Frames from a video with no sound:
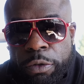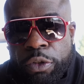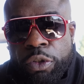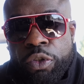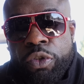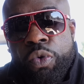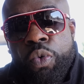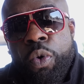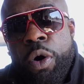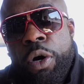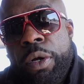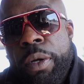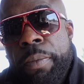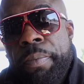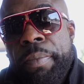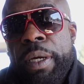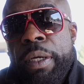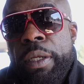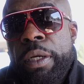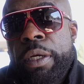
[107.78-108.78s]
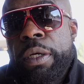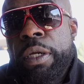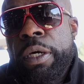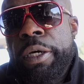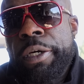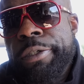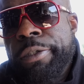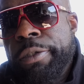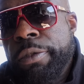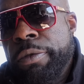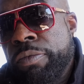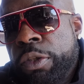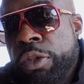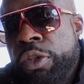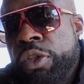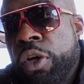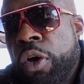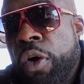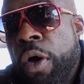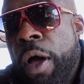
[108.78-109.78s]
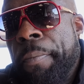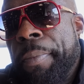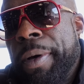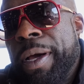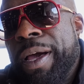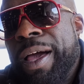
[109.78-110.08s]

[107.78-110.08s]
used to work at Mickey D's. So I'm a